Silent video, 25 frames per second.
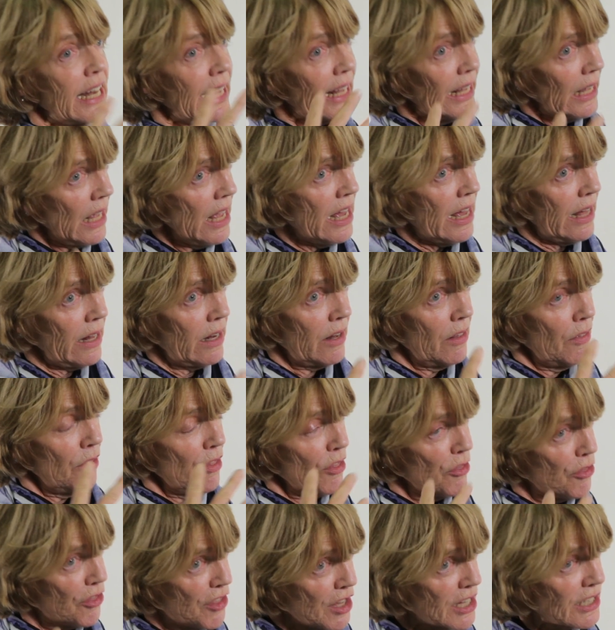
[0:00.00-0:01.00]
again,
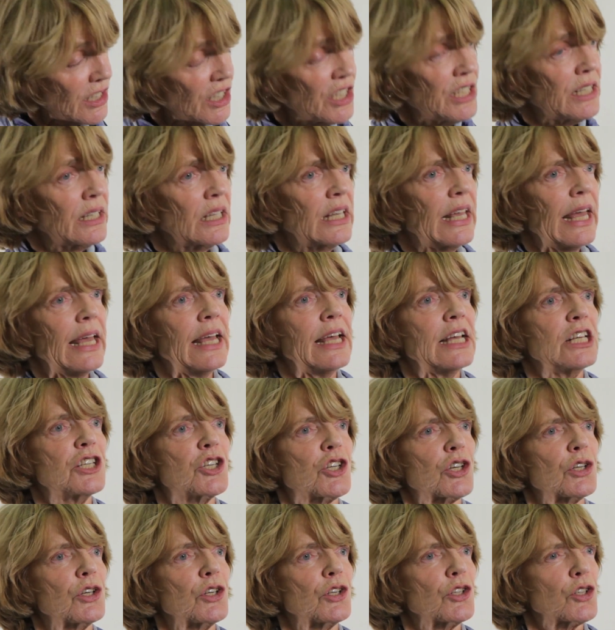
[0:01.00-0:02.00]
this
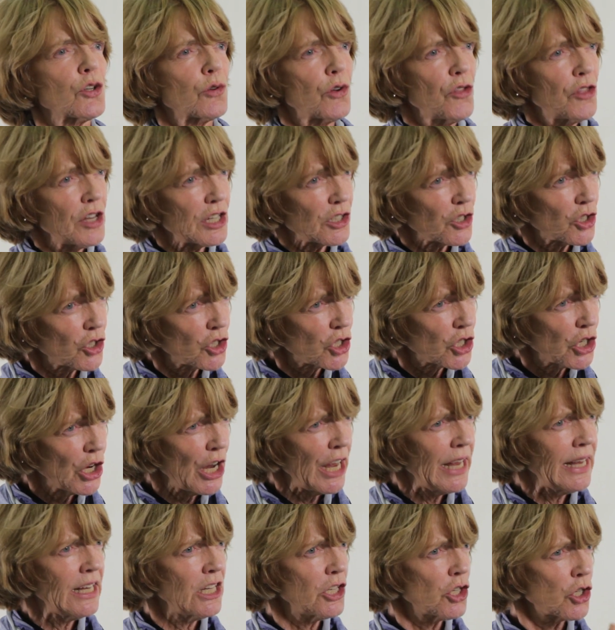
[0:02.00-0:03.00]
engages or this
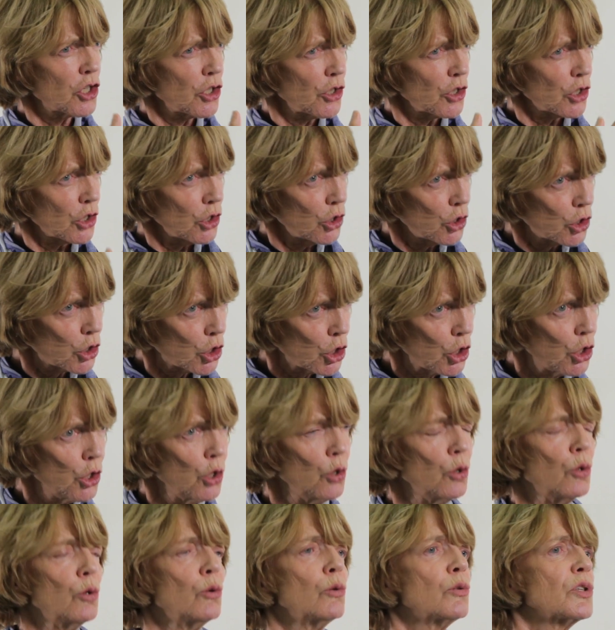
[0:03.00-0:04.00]
changes and
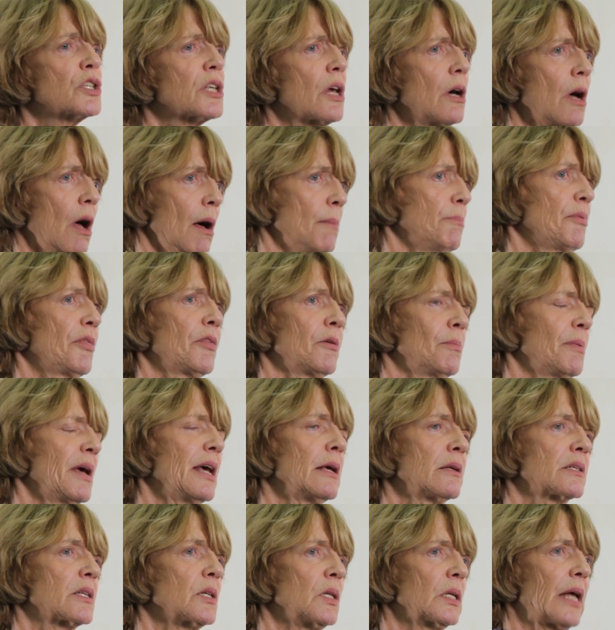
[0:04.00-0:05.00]
tunes up the
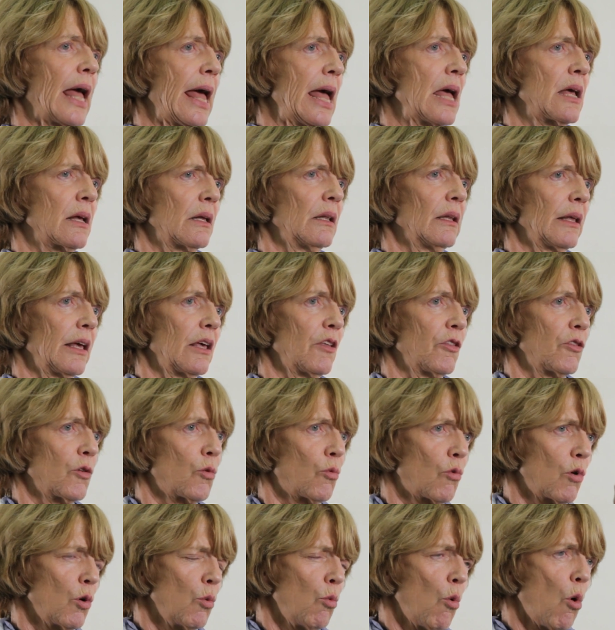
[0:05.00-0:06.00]
basal ganglia, the
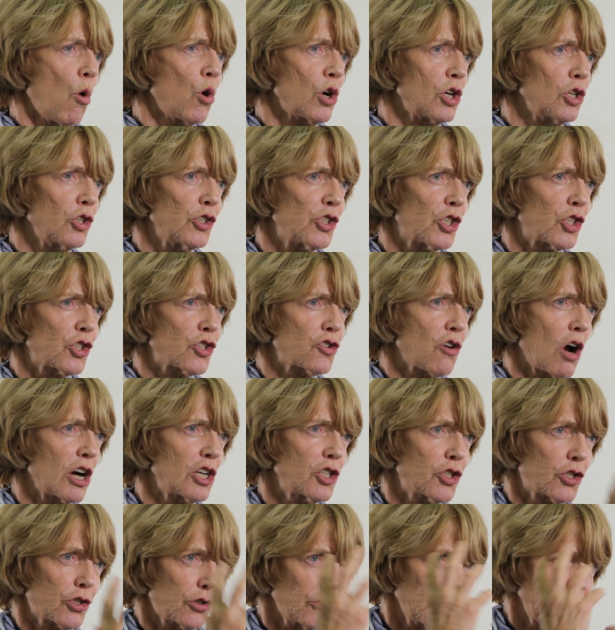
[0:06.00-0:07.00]
reward
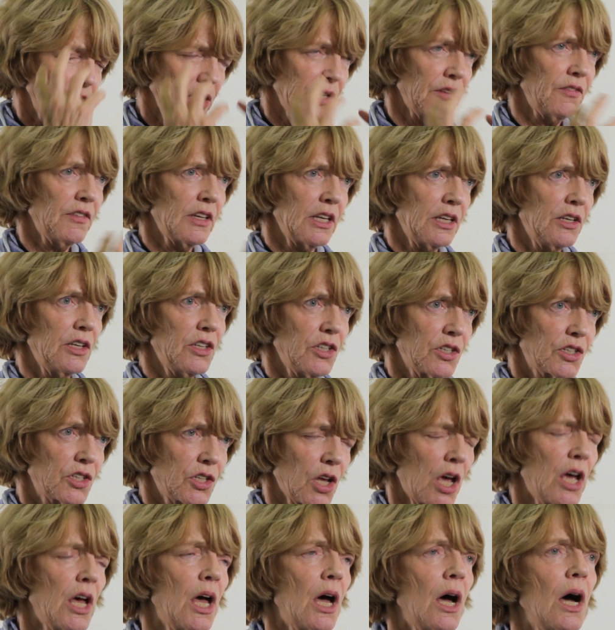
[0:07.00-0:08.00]
structures in these
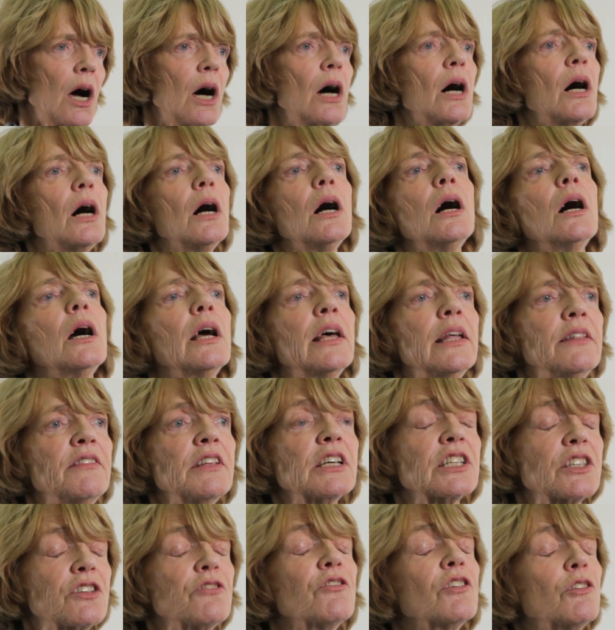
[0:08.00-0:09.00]
uh, in
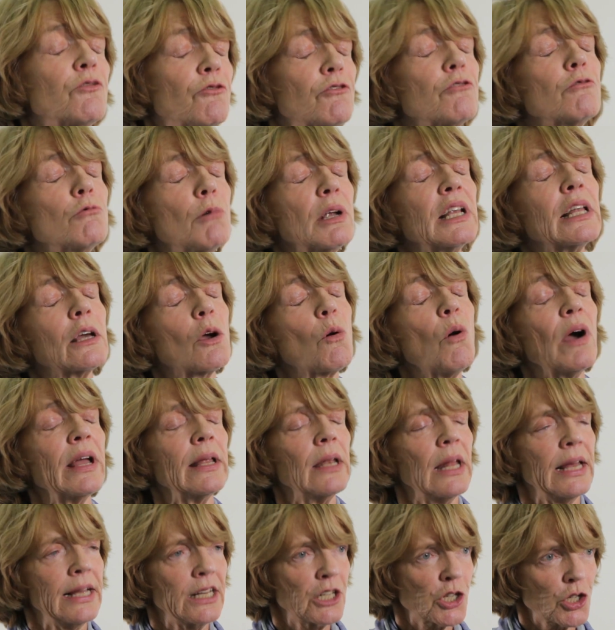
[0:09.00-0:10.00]
this really
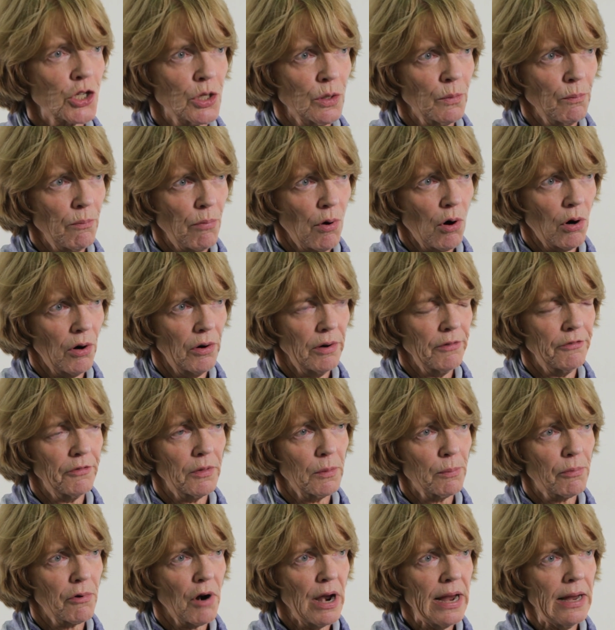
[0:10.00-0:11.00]
quite ancient part of
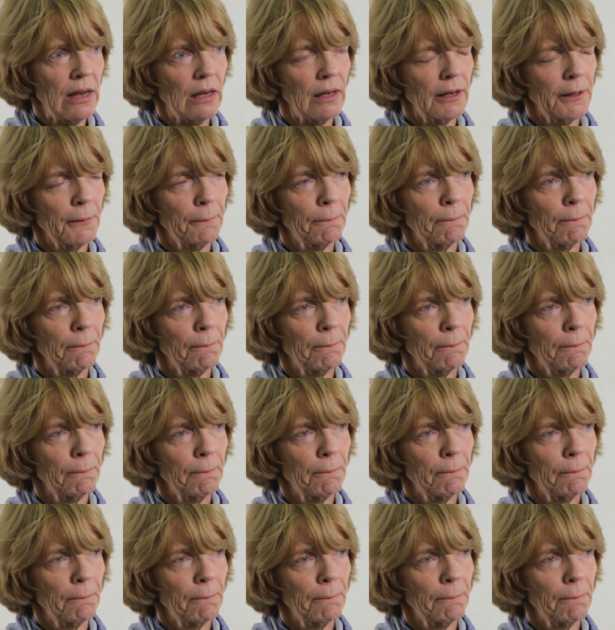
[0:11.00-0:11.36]
the brain.